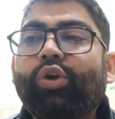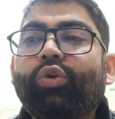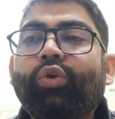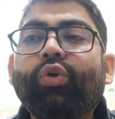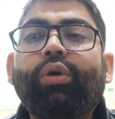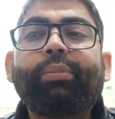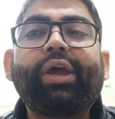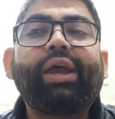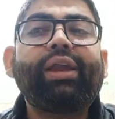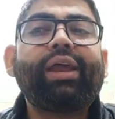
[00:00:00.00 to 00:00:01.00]

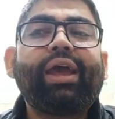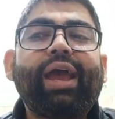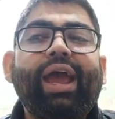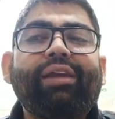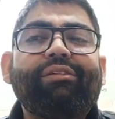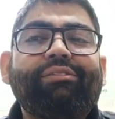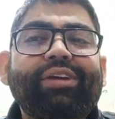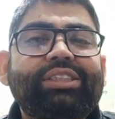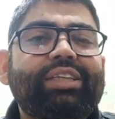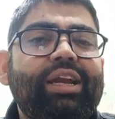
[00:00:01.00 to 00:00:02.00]
European and
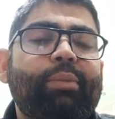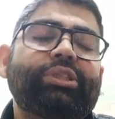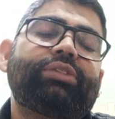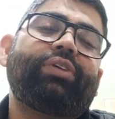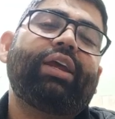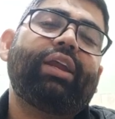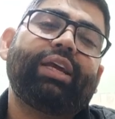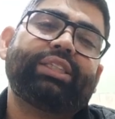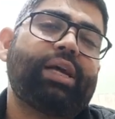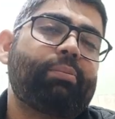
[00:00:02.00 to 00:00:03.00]
Western Hemisphere
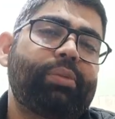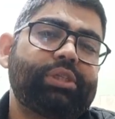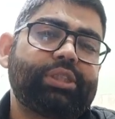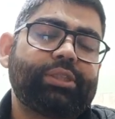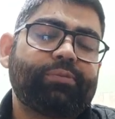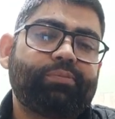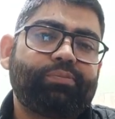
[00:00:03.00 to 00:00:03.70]
examples.